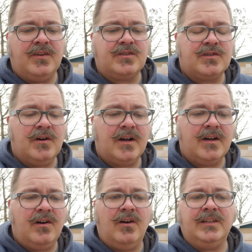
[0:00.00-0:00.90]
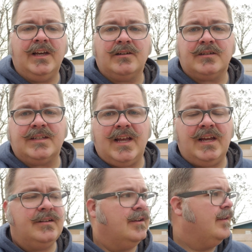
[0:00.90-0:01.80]
this truck on the
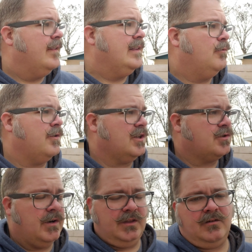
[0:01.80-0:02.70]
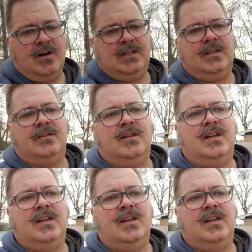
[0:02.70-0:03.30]
interstate with a trailer on it.